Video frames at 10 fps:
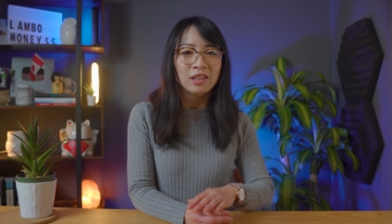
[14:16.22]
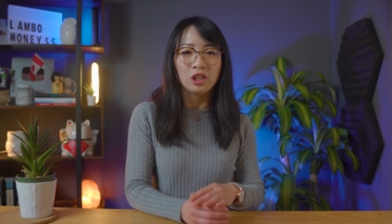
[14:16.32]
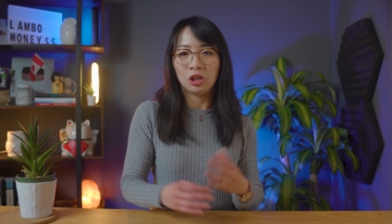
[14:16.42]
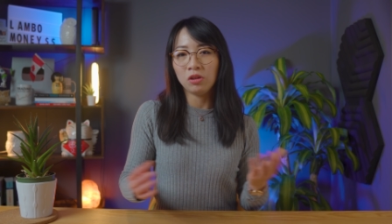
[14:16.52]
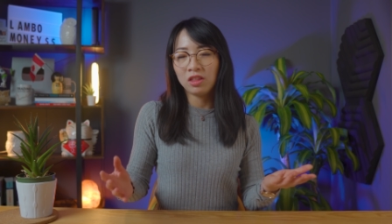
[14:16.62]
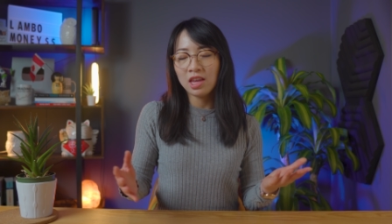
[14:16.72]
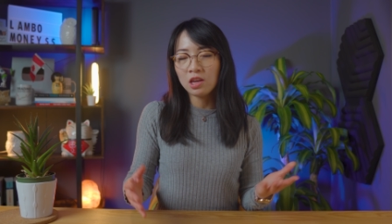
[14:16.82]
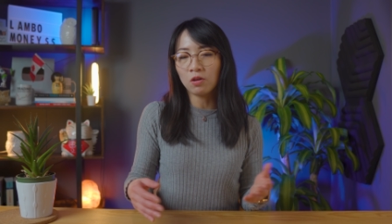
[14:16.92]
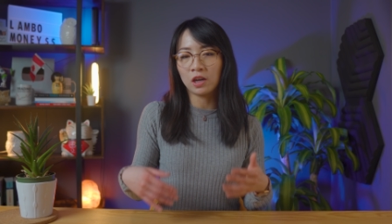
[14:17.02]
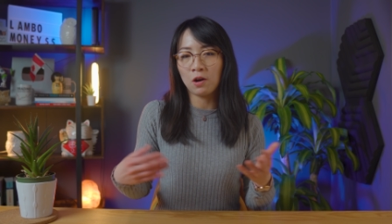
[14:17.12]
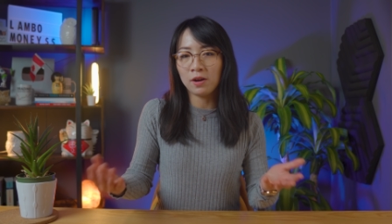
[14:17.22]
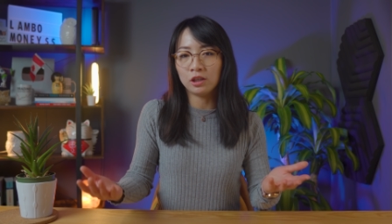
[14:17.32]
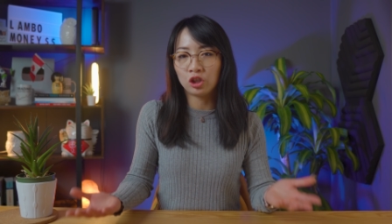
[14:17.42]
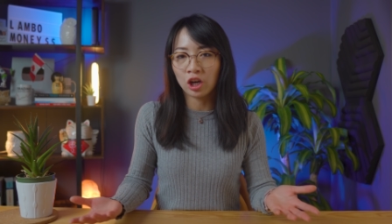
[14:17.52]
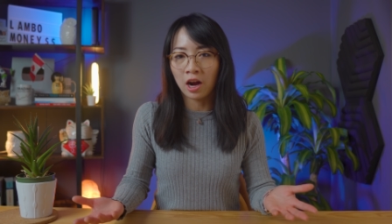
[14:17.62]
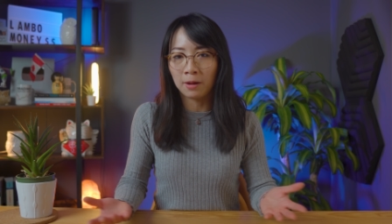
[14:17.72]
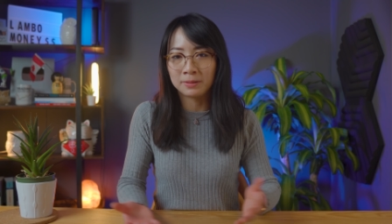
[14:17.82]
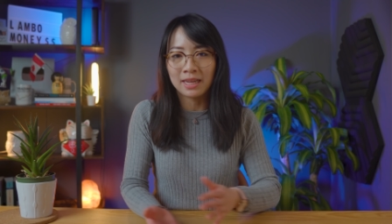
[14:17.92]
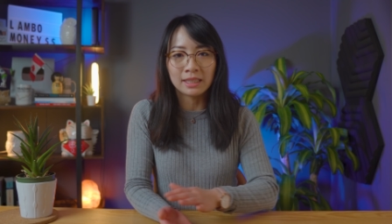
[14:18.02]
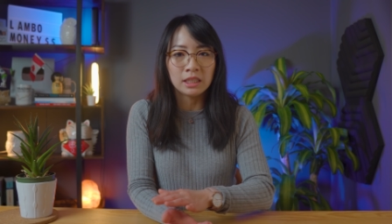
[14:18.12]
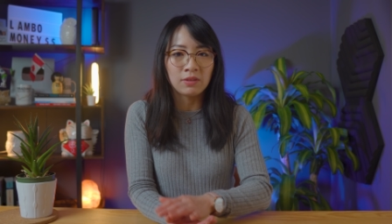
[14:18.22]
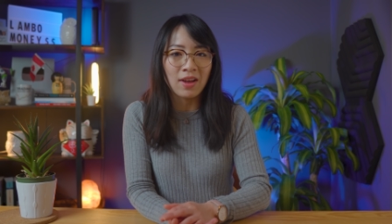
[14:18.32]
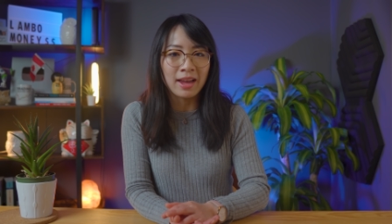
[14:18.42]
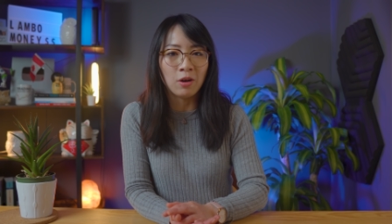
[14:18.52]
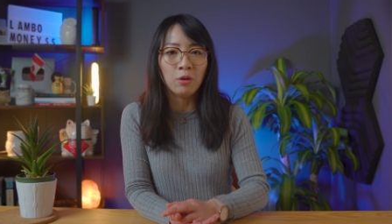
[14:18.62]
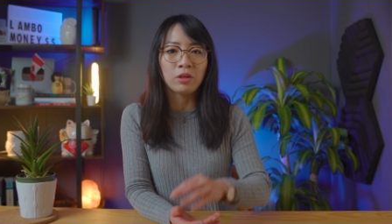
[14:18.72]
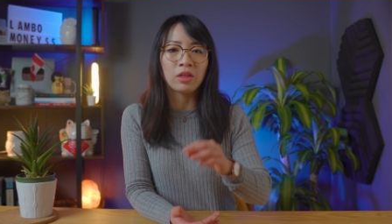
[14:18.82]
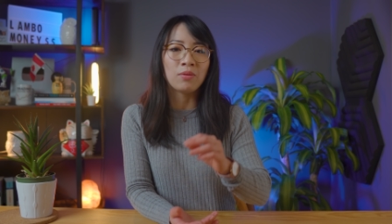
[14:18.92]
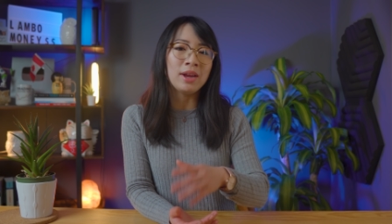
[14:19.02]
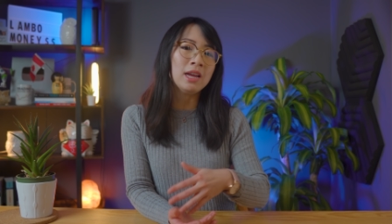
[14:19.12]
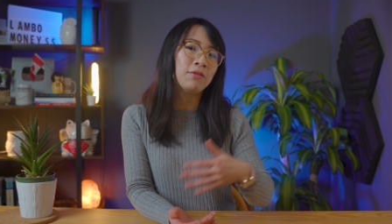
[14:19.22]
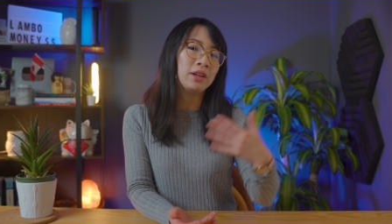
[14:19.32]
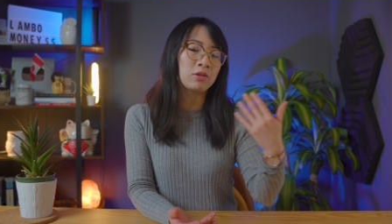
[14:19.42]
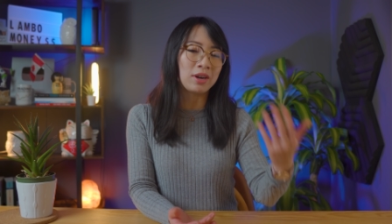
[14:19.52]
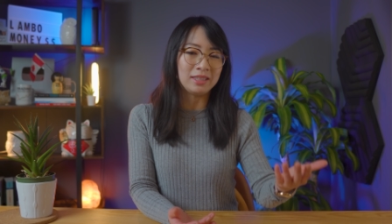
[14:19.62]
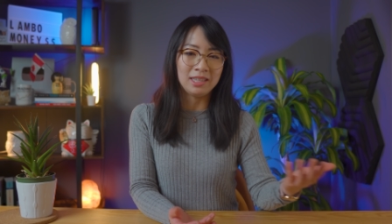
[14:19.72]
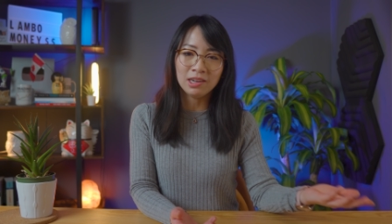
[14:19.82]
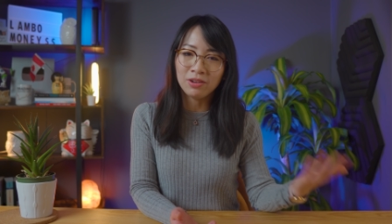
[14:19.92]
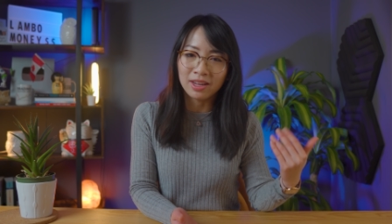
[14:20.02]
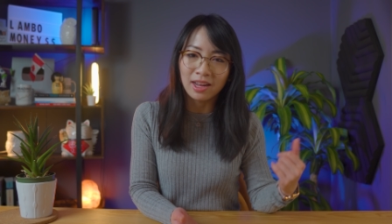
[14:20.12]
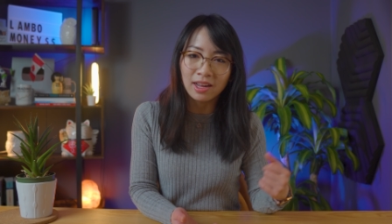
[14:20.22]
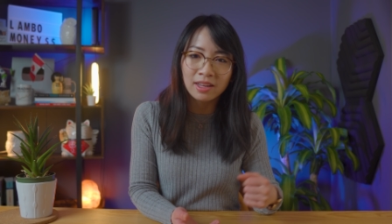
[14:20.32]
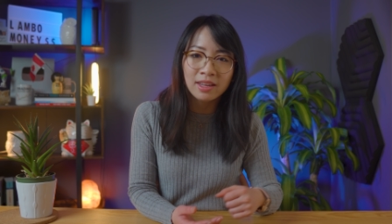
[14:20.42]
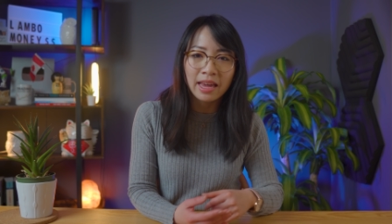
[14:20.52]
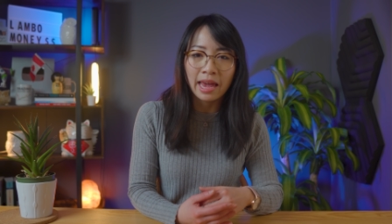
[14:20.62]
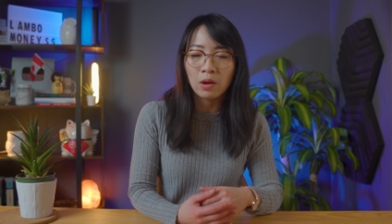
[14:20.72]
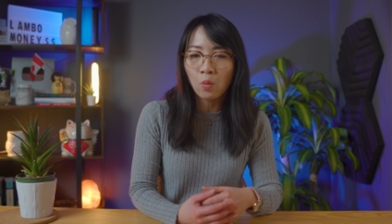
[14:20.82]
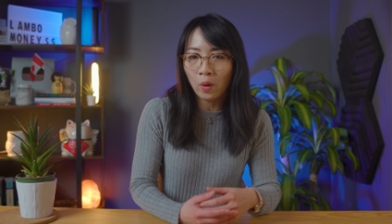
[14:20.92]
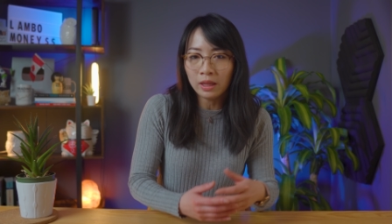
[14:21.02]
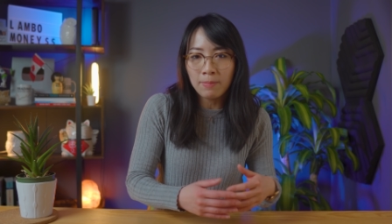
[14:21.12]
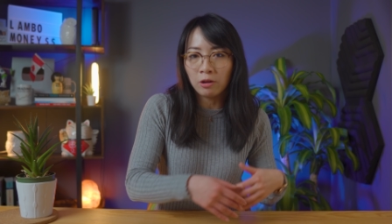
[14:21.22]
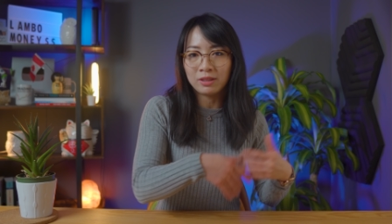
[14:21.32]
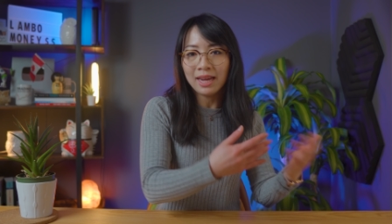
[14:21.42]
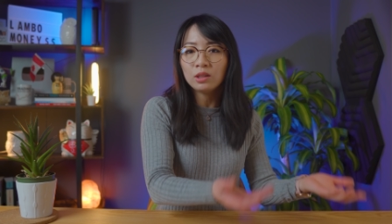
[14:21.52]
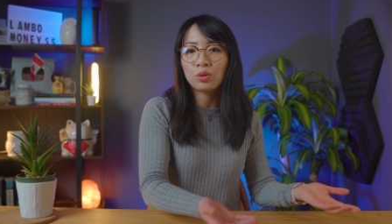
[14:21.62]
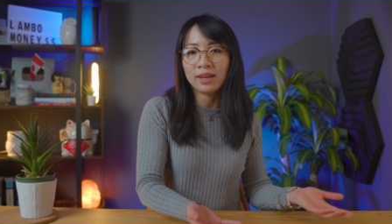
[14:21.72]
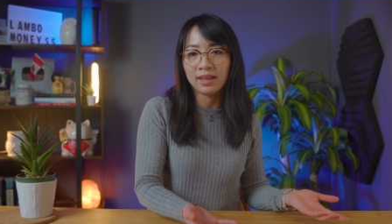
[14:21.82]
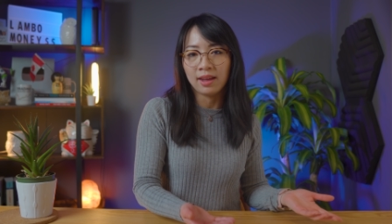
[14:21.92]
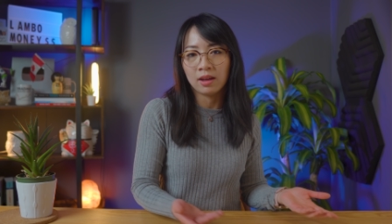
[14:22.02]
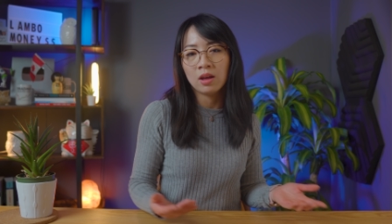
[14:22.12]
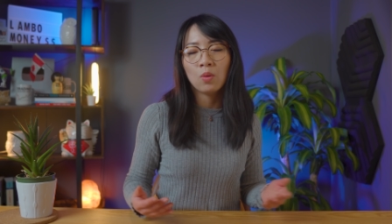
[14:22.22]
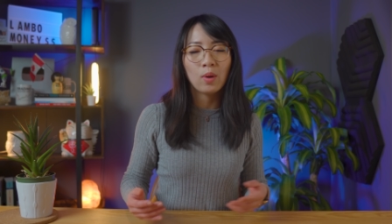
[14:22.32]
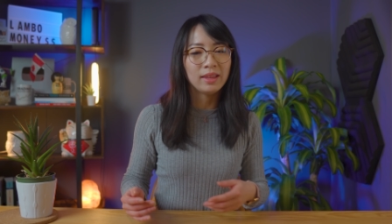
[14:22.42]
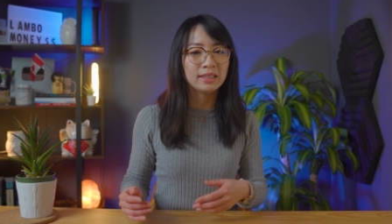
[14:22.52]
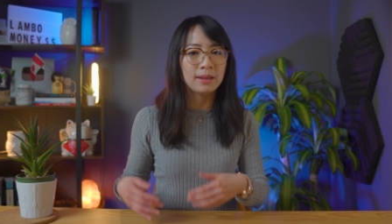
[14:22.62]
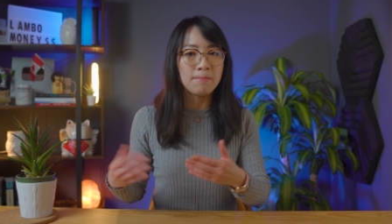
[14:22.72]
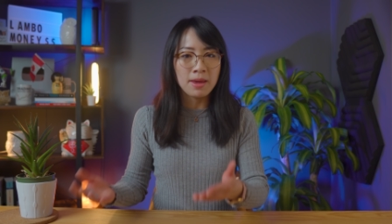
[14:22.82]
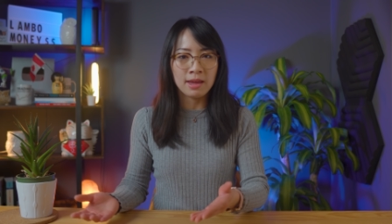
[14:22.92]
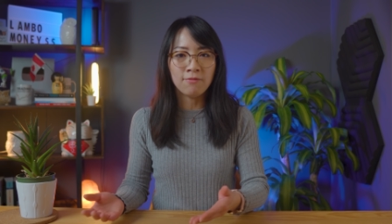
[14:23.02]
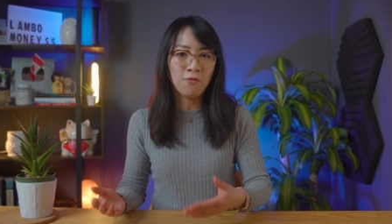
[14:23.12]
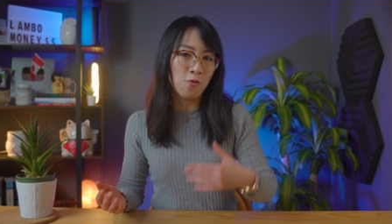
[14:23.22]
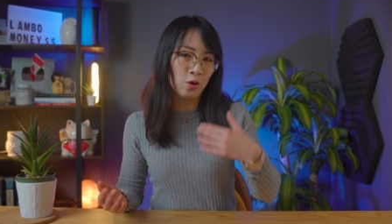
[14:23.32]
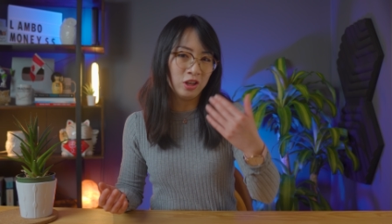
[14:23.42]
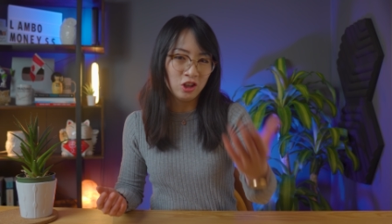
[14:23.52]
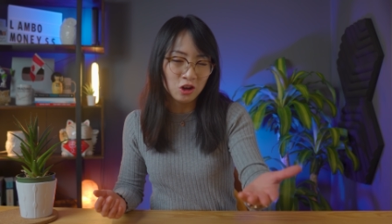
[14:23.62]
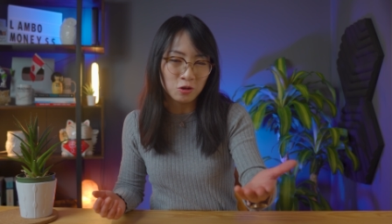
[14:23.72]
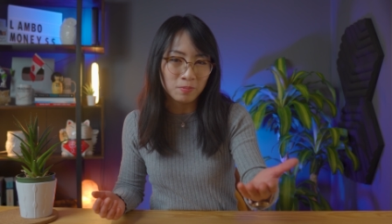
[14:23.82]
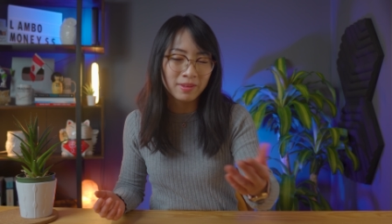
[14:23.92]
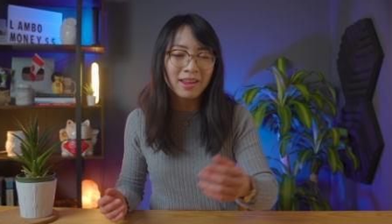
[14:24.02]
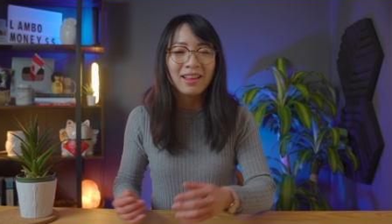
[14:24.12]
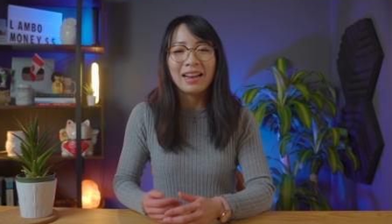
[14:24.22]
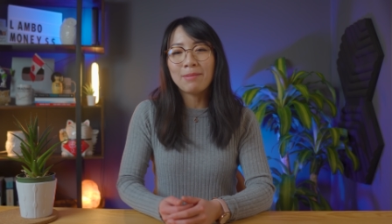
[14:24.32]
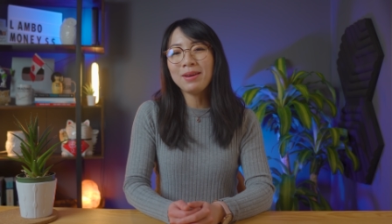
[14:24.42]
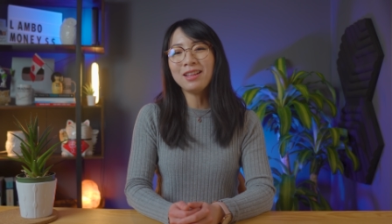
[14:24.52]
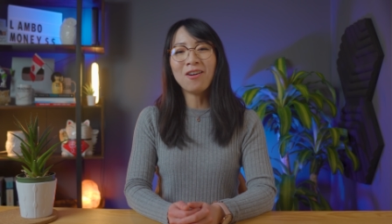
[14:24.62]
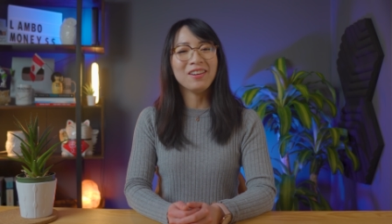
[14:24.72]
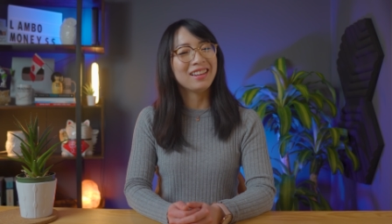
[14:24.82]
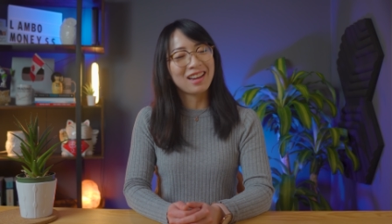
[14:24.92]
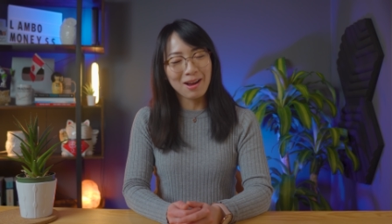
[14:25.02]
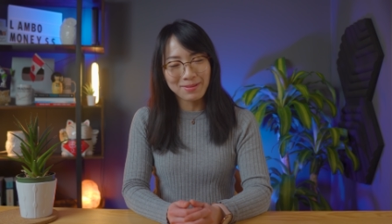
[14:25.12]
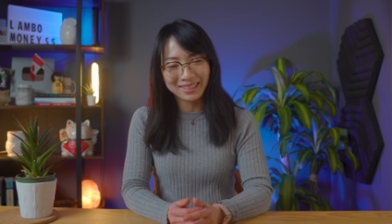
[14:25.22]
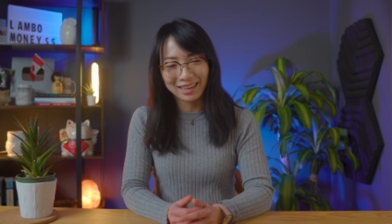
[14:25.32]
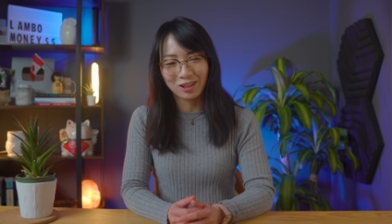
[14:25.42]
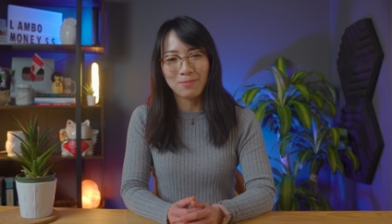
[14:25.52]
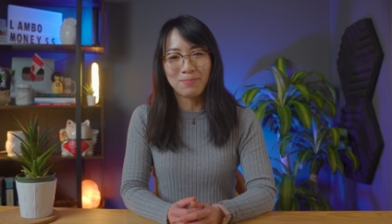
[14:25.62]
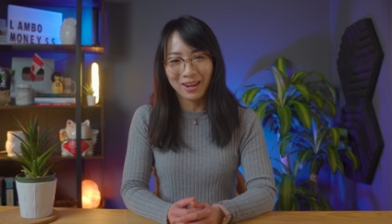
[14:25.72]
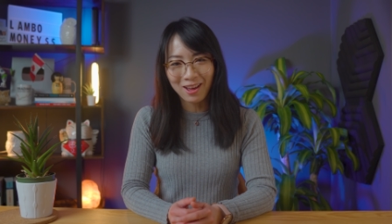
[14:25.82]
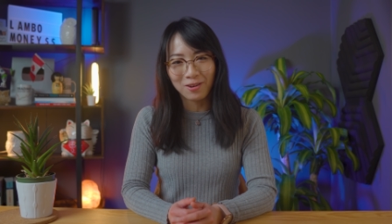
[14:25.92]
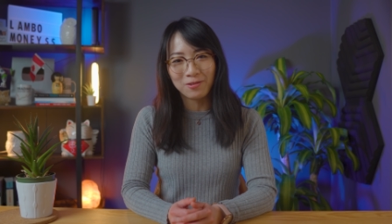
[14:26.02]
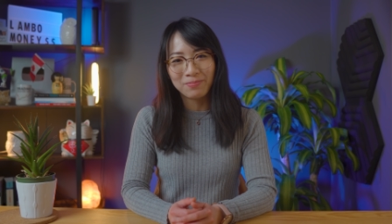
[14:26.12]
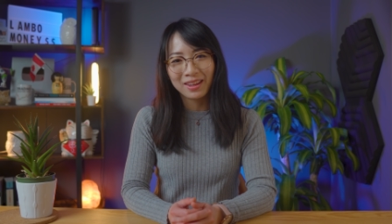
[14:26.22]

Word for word: Do you think your current job satisfies all 3 of the criteria? And what about day trading? What does it mean for you? Let me know in the comment section below.